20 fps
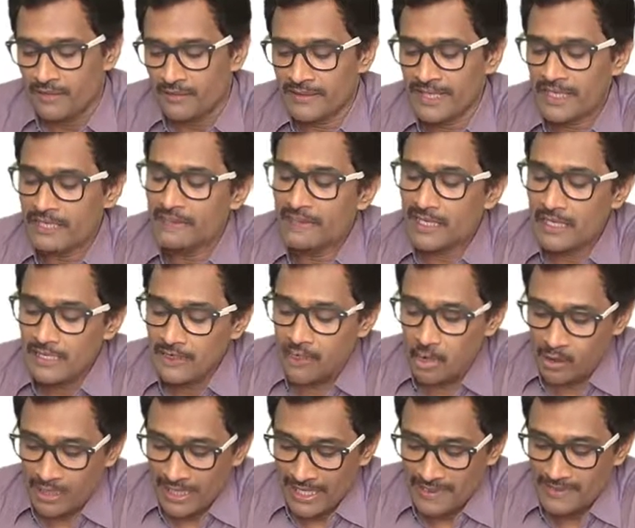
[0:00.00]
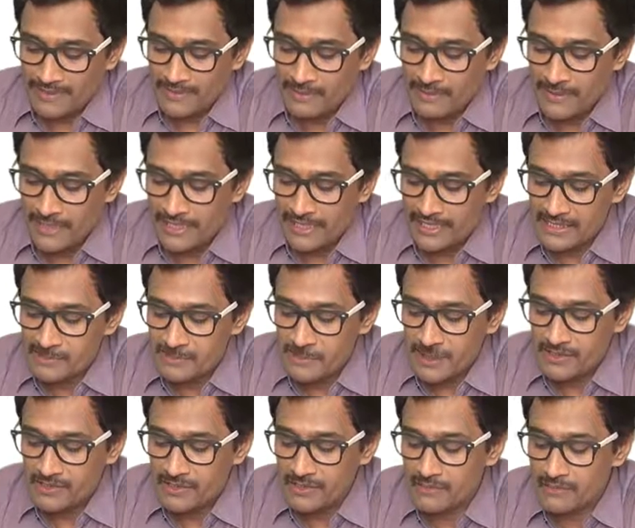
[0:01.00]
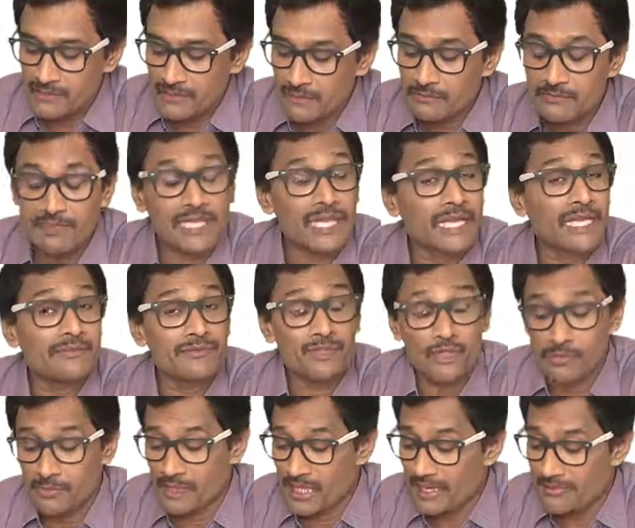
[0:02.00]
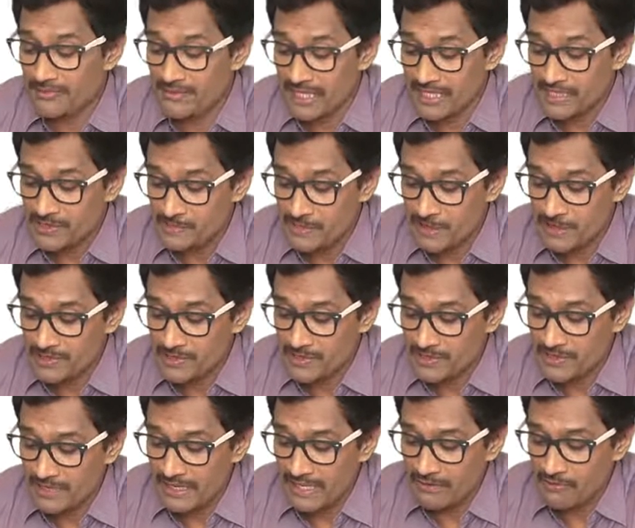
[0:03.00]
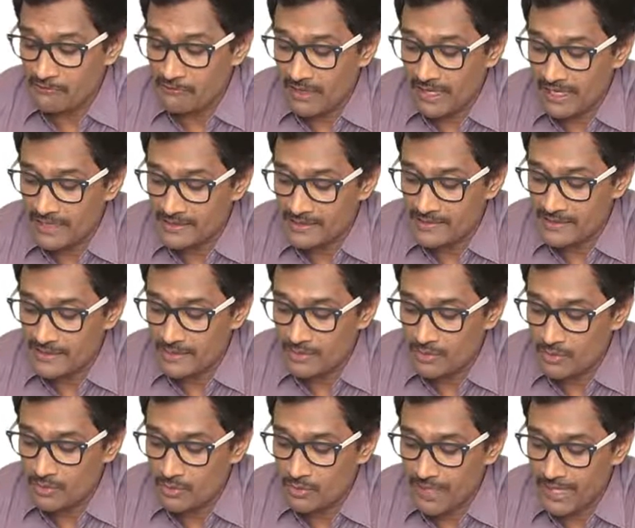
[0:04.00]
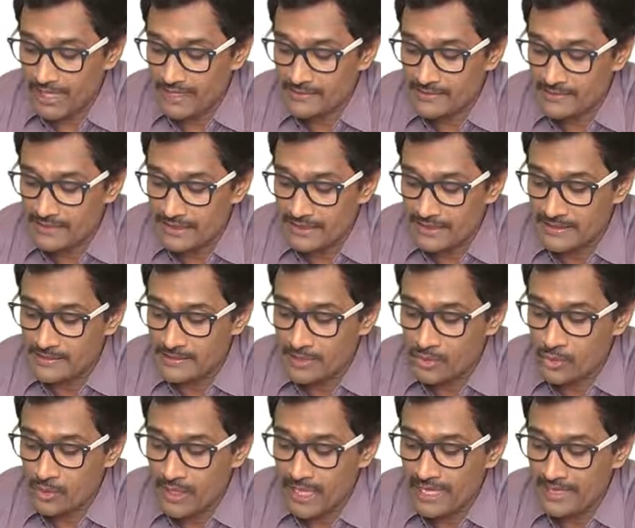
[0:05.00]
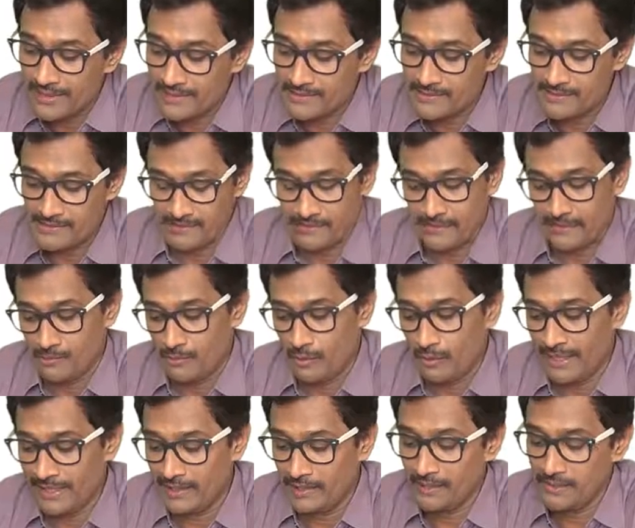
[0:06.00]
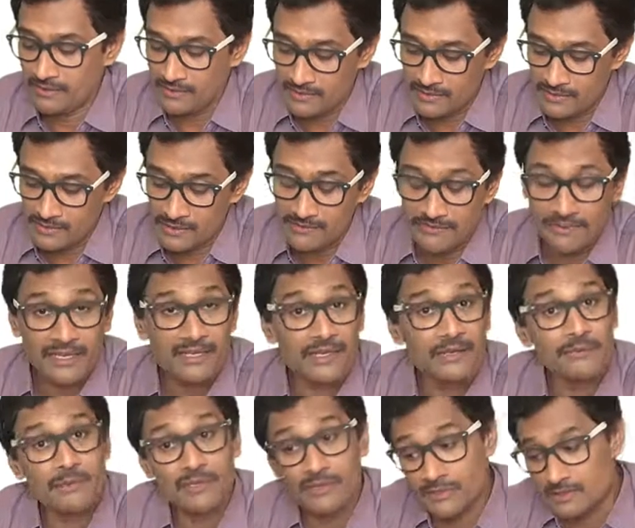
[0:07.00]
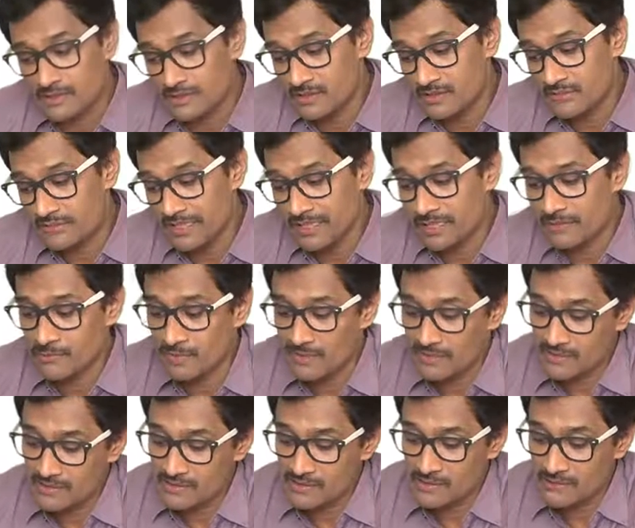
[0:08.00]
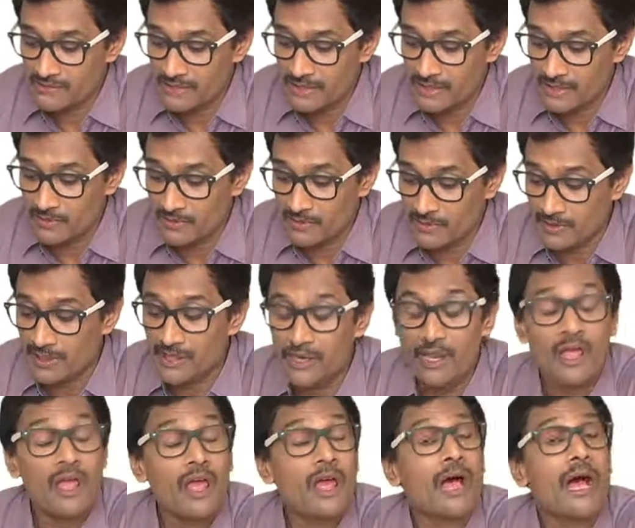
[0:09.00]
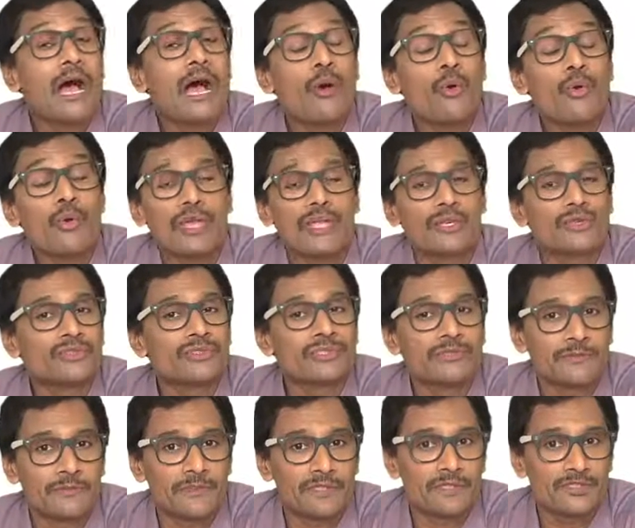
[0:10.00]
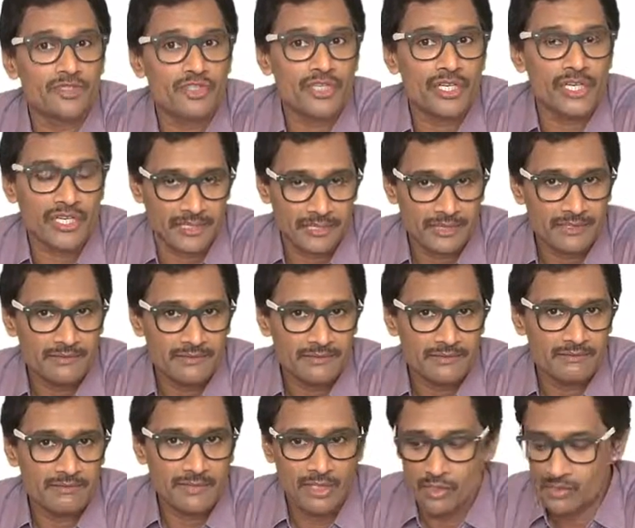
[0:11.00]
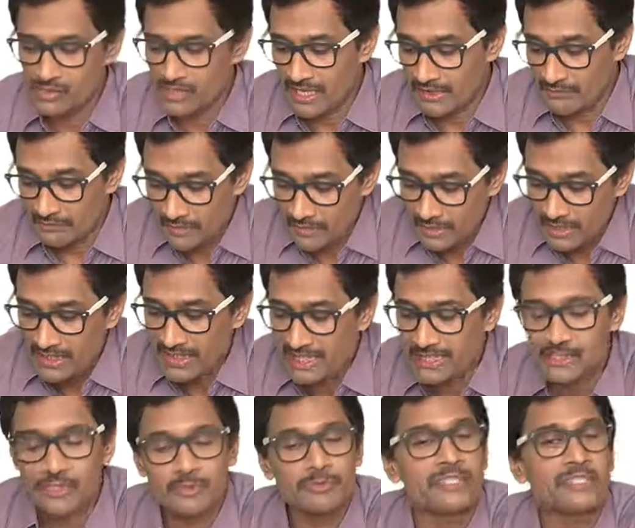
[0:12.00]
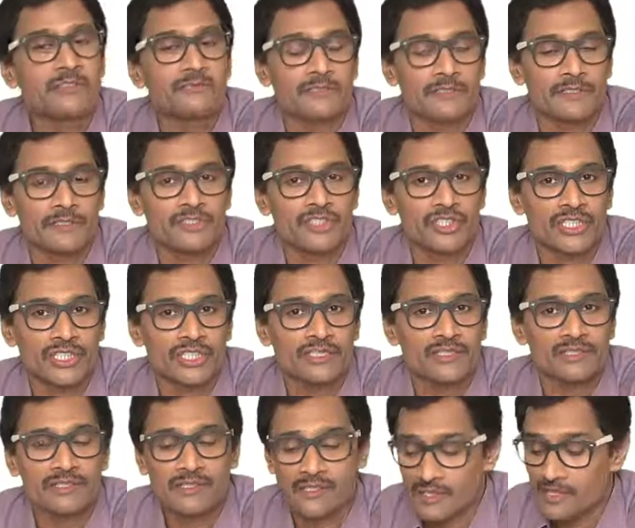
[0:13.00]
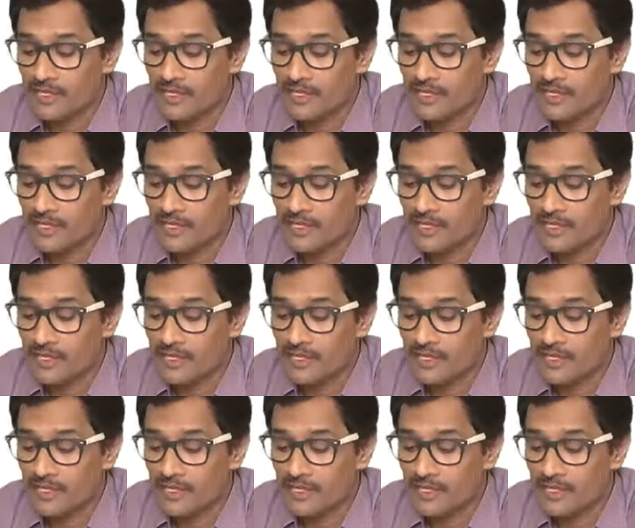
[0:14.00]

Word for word: Then there are logarithmic expressions. Sometimes you may have an expression like y is equal to x raised to x, wherein this is a variable, this is a variable, this is a variable. Then how can you differentiate? Because everything has to be differentiated.